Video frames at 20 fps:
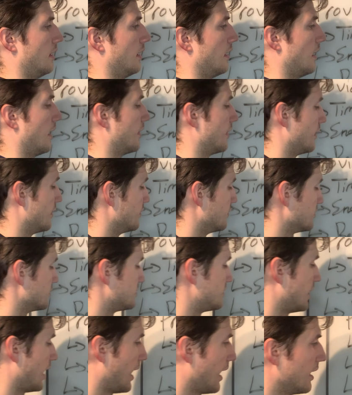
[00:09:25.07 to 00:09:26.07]
And then
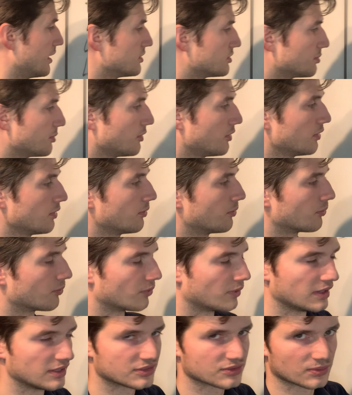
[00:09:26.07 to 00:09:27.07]
tangible
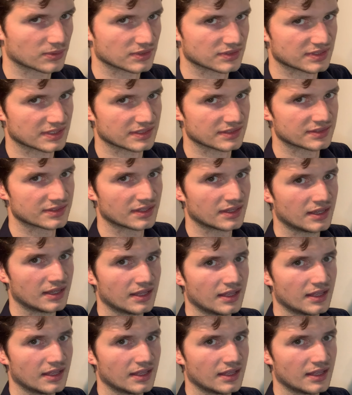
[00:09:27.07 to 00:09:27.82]
resources.